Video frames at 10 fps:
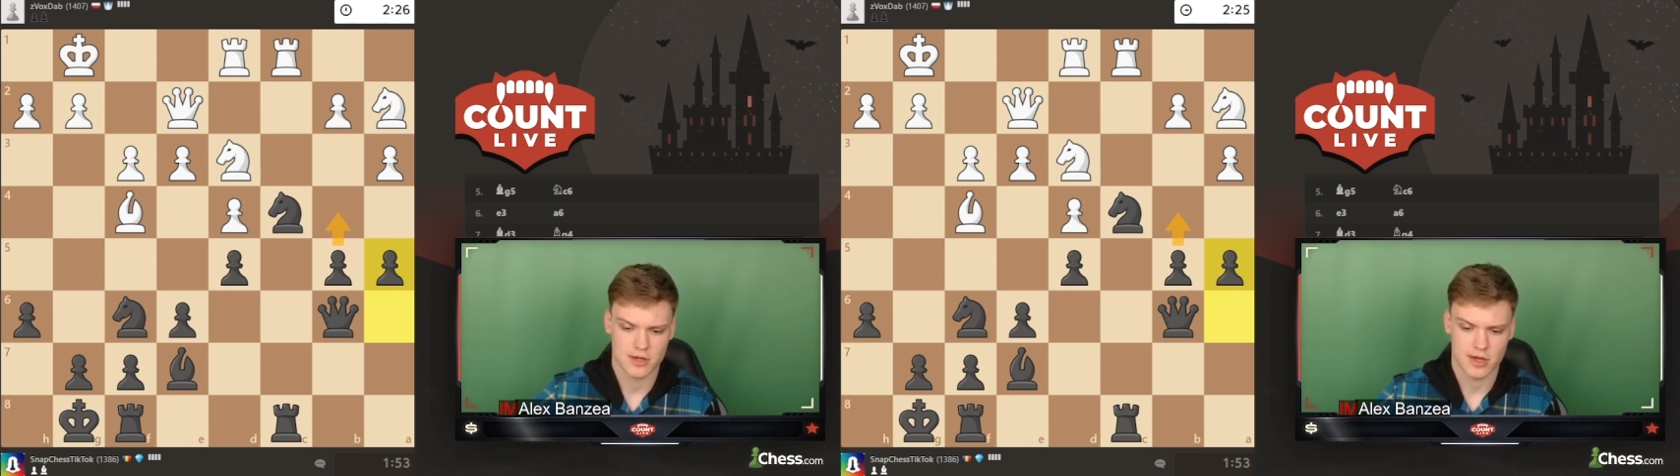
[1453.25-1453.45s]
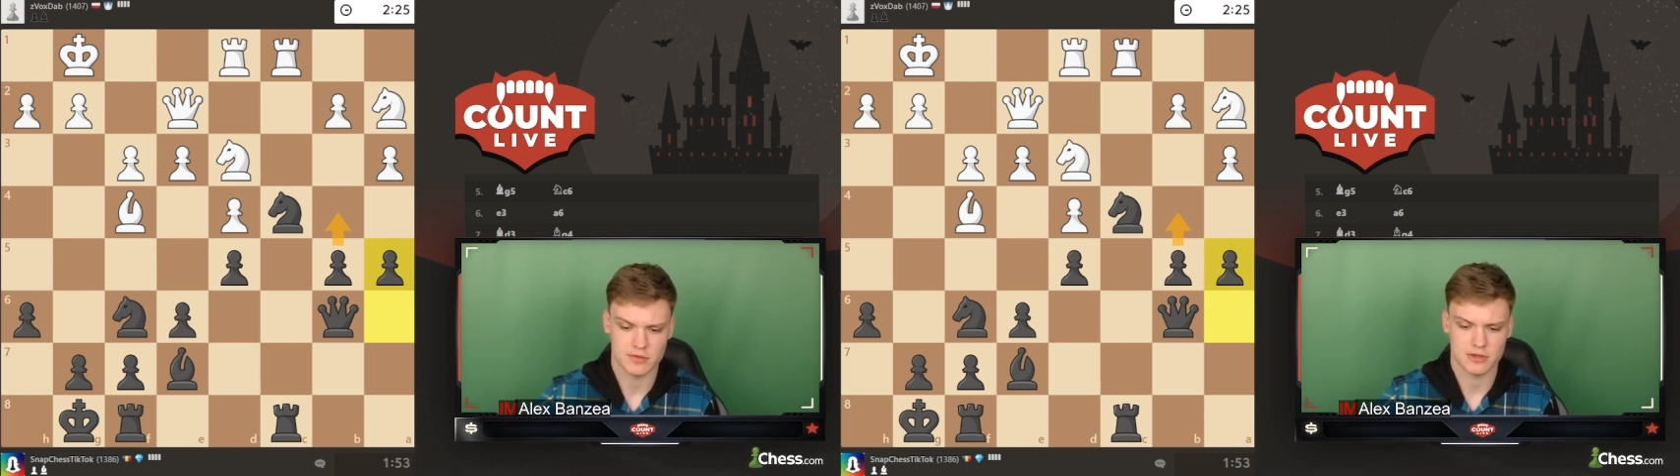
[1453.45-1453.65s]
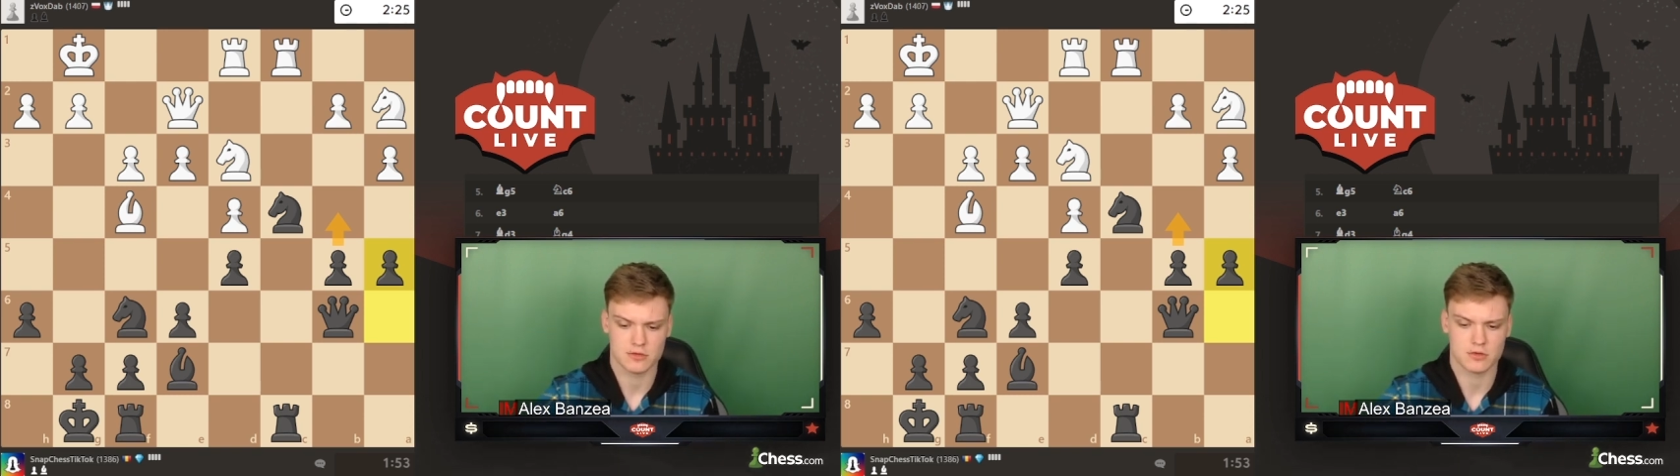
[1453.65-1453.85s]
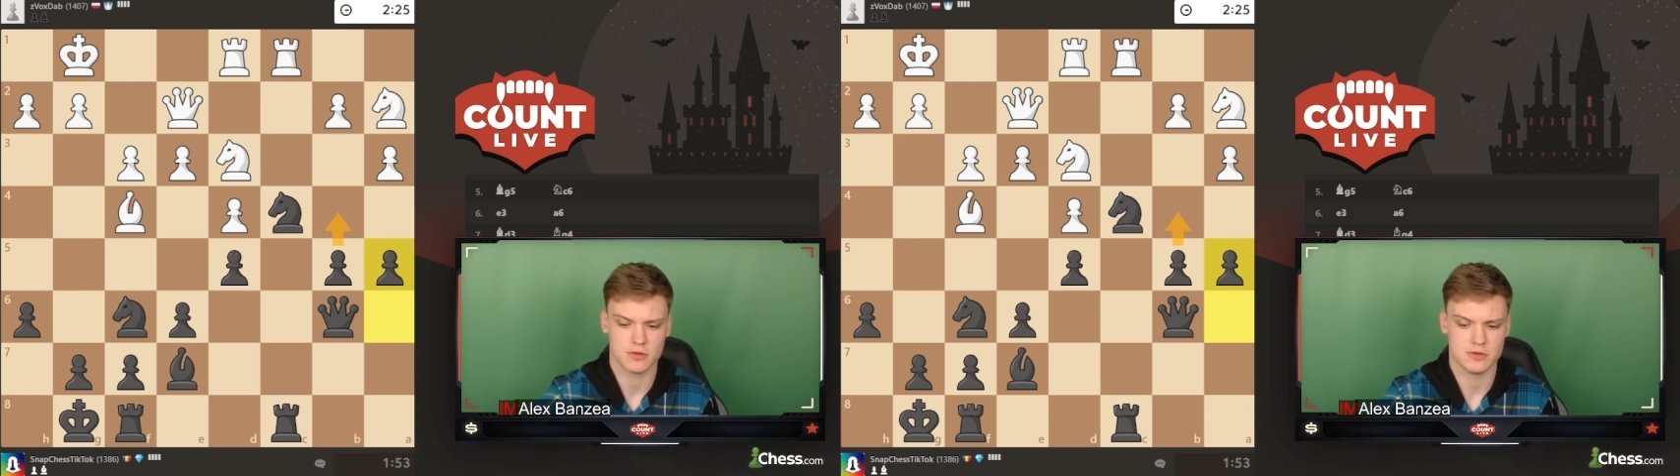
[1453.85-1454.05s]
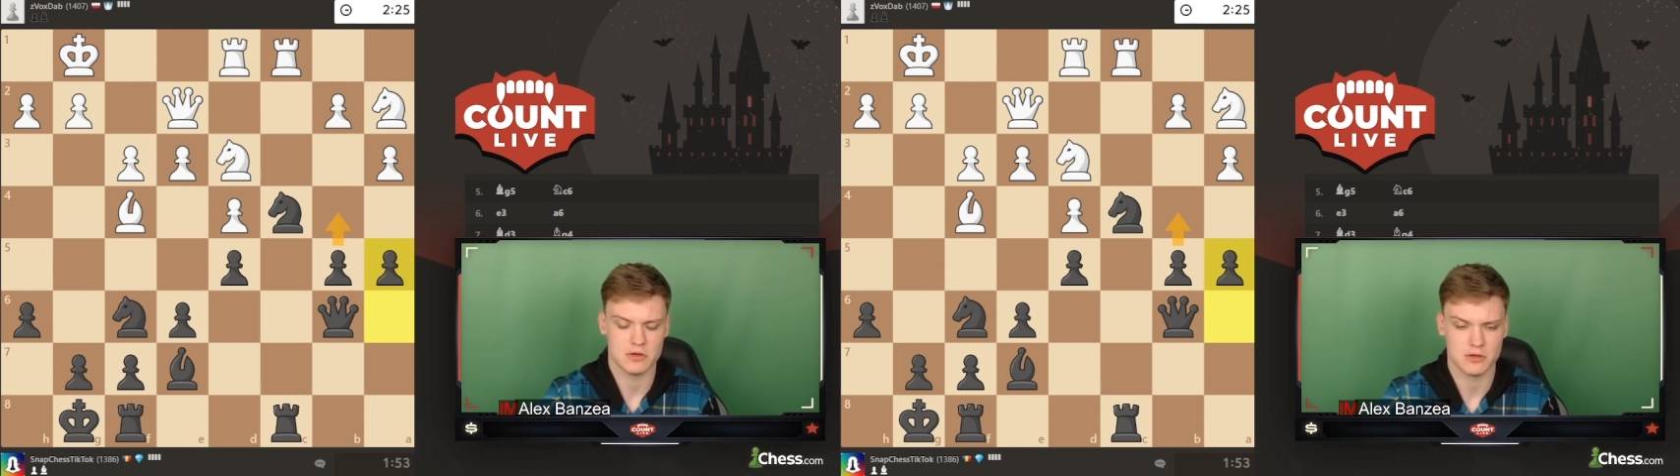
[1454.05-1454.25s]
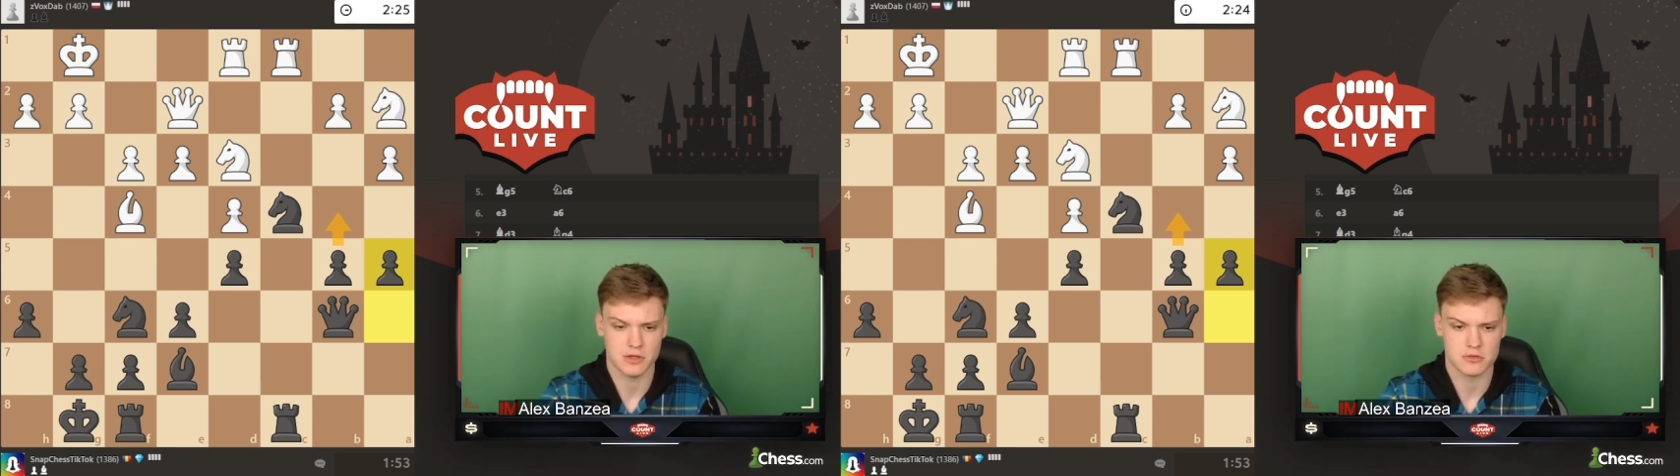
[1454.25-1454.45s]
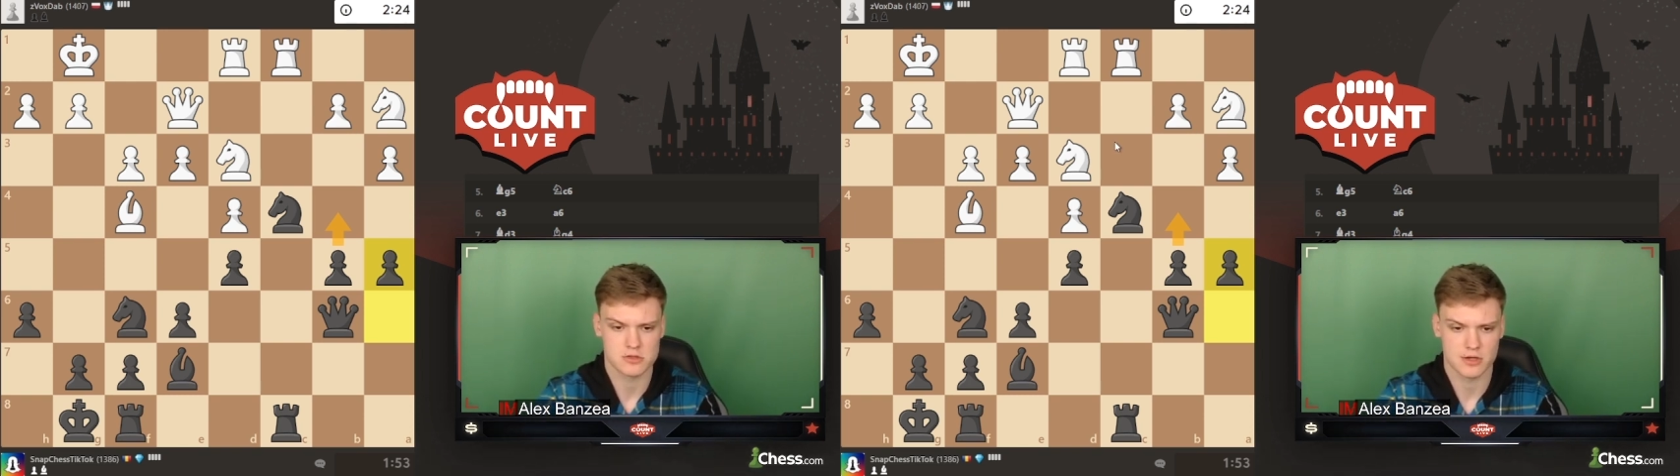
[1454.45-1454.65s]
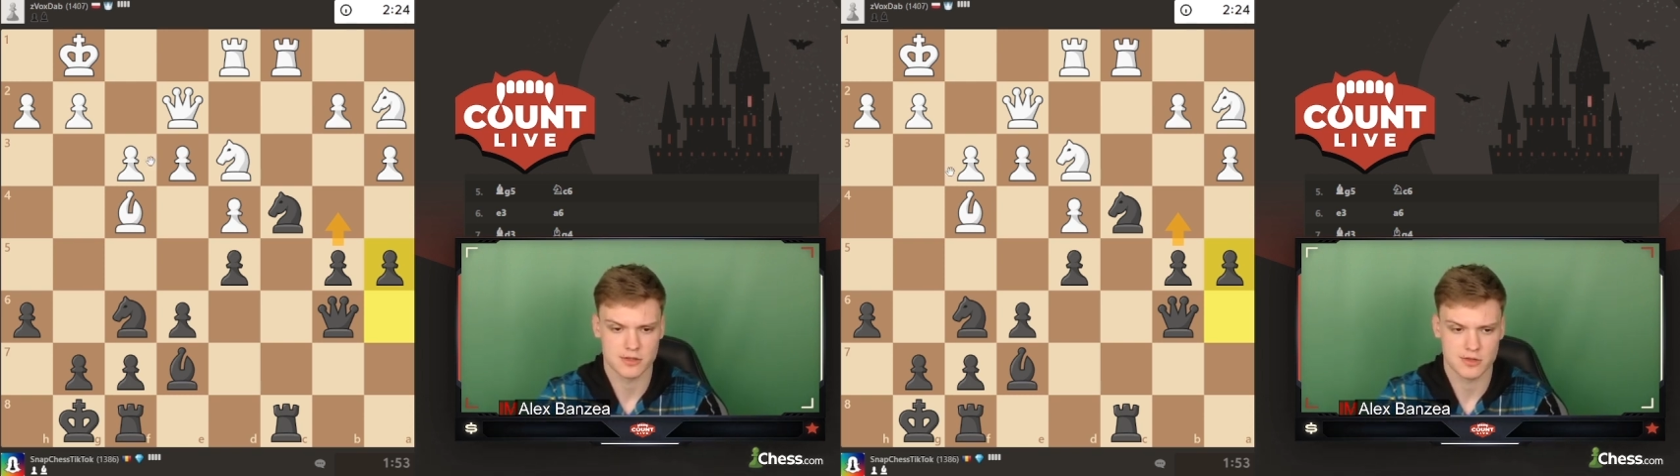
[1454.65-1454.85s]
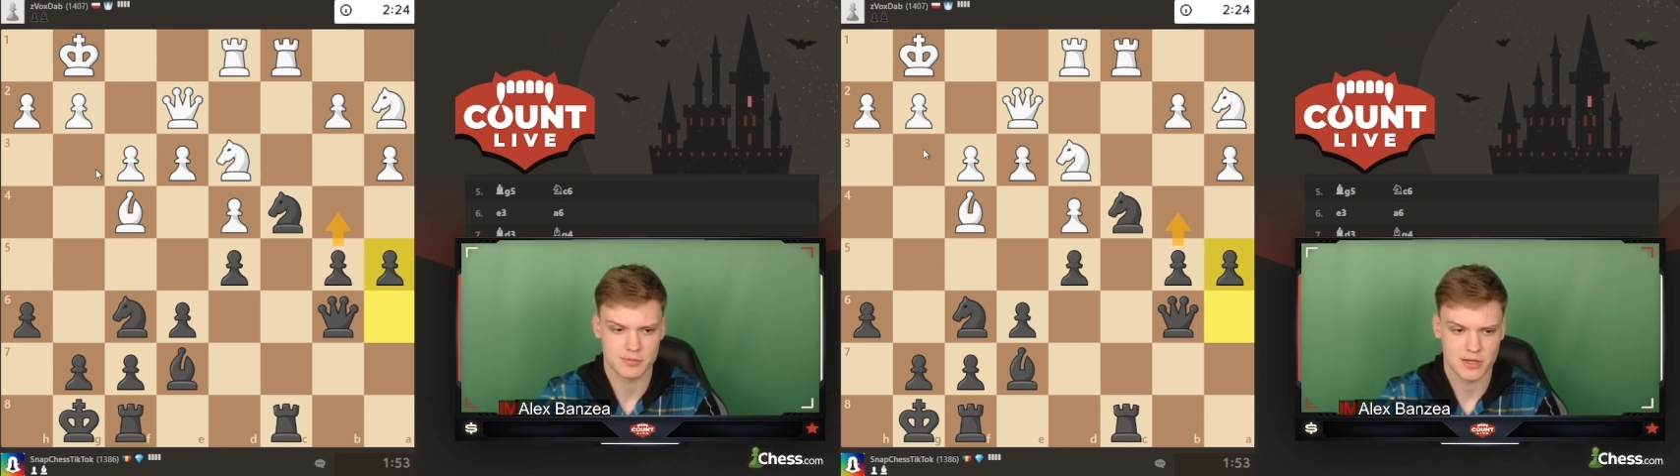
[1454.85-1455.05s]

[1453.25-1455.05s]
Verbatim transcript: I think sort of the only constructive